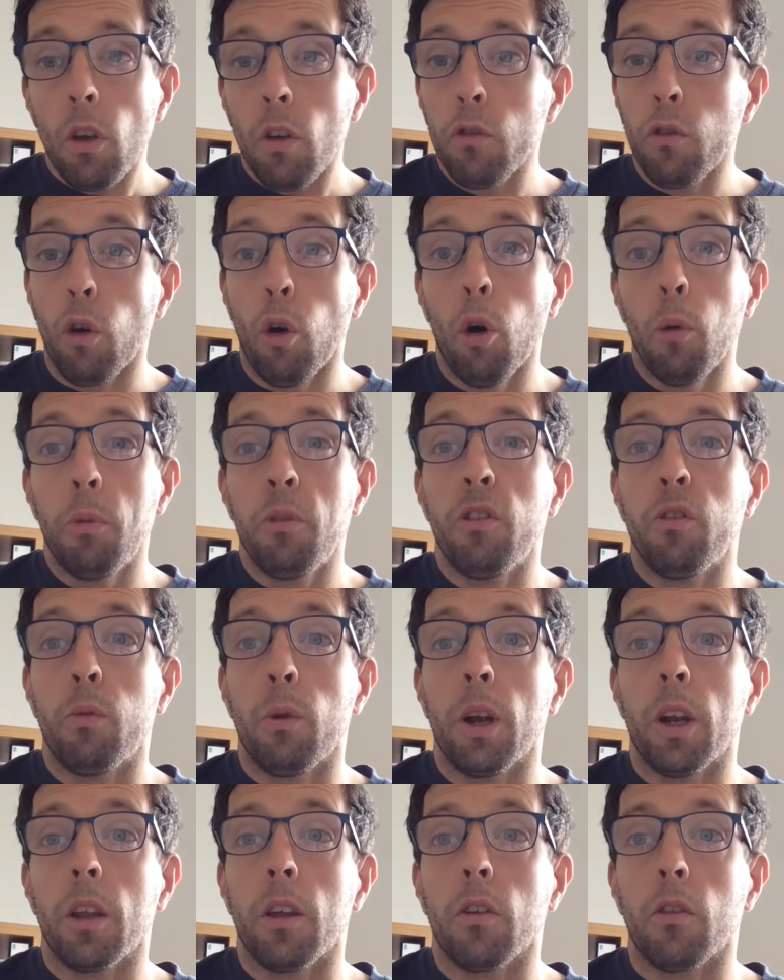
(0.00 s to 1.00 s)
So I hope this is
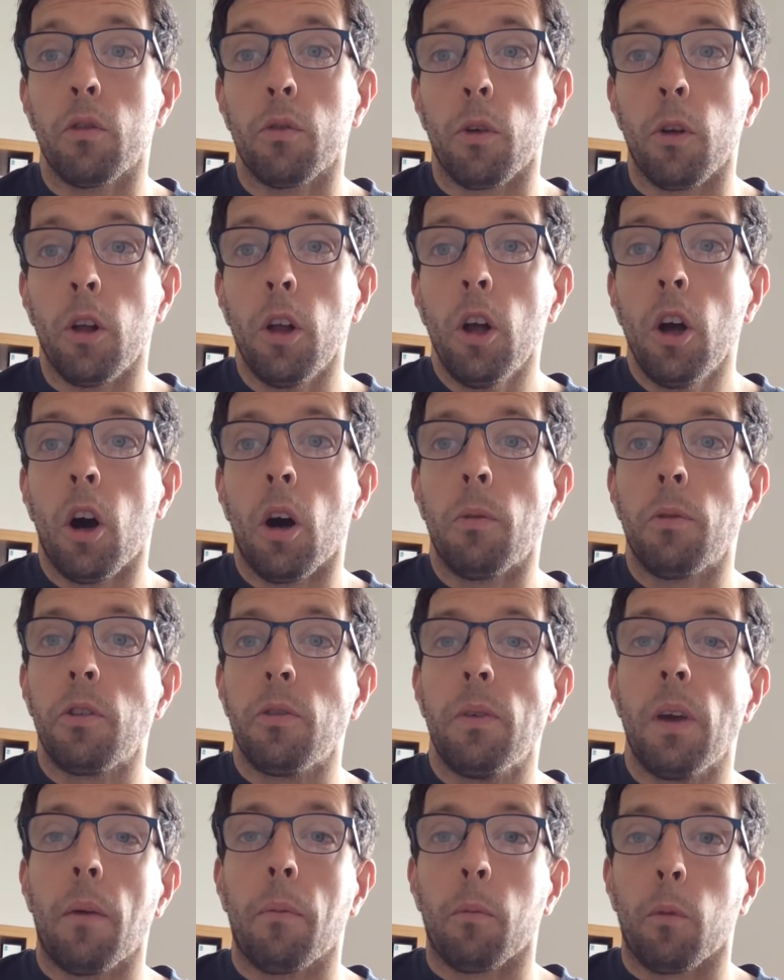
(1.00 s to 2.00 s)
really useful.
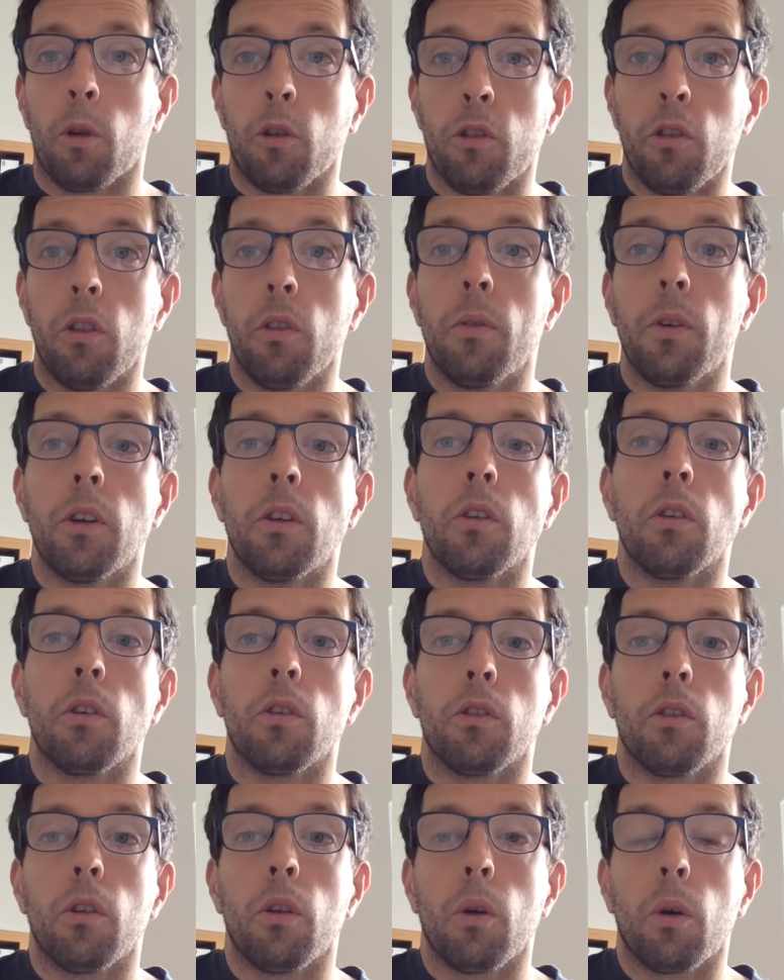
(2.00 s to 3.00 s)
Obviously, if you haven't watched the other
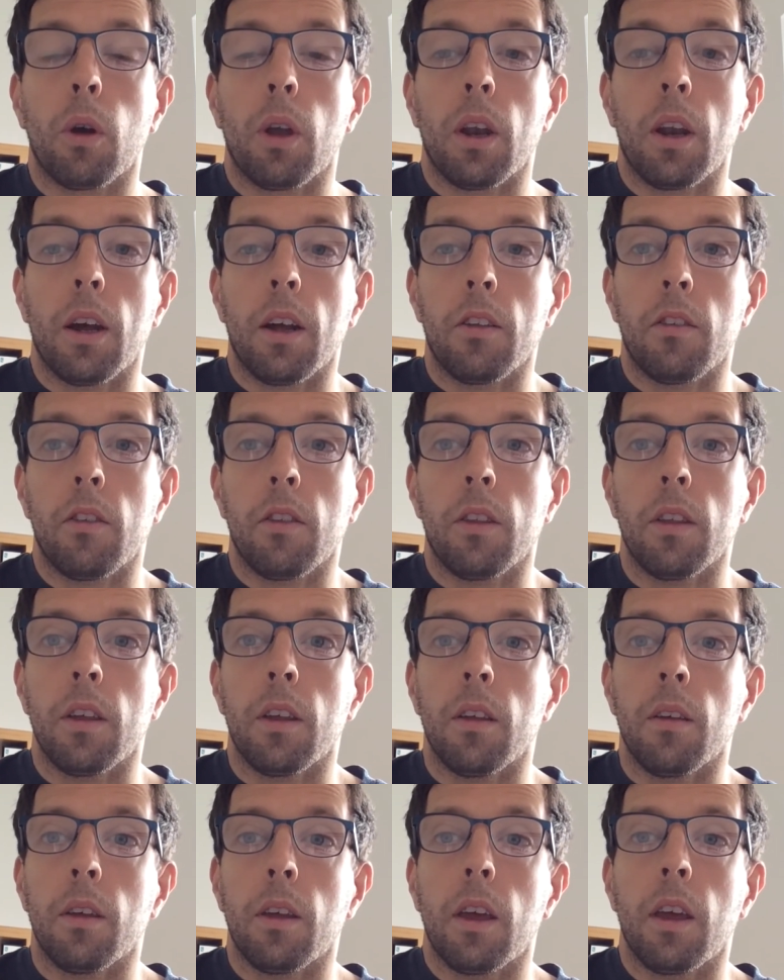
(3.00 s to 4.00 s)
videos looking at
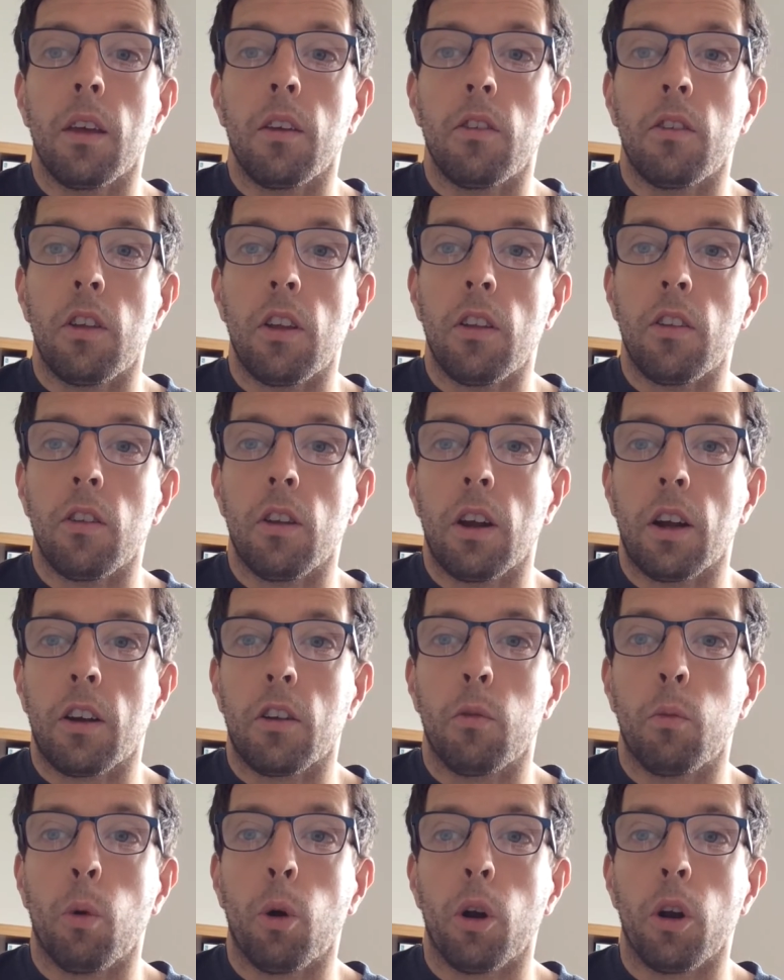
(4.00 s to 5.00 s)
the key scenes in
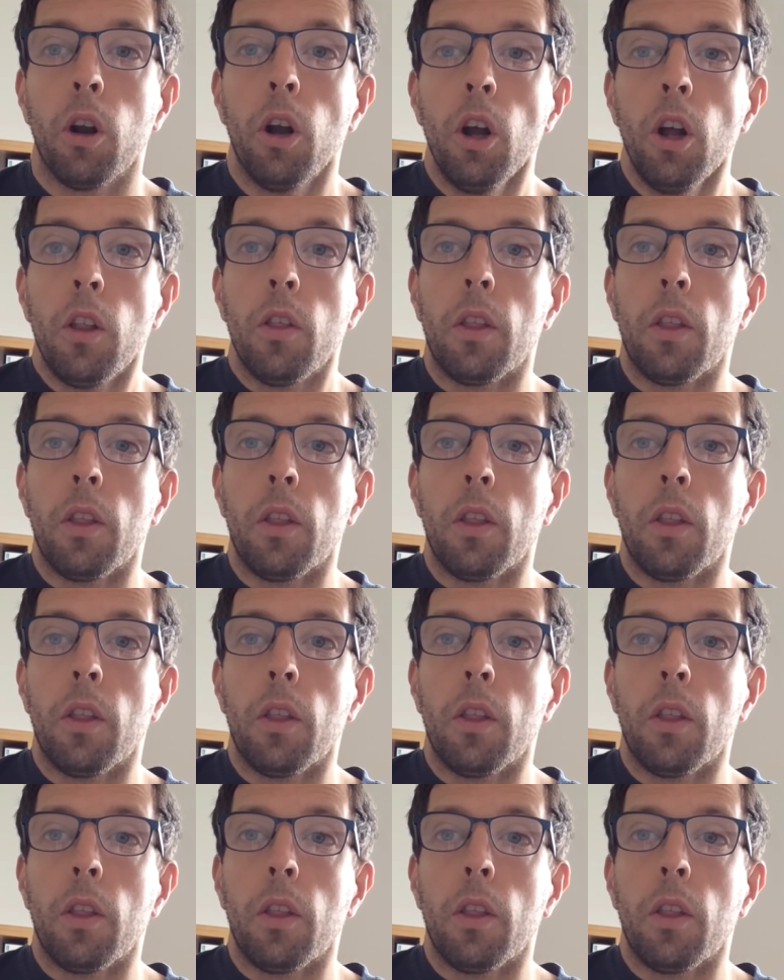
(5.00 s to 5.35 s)
Act 1,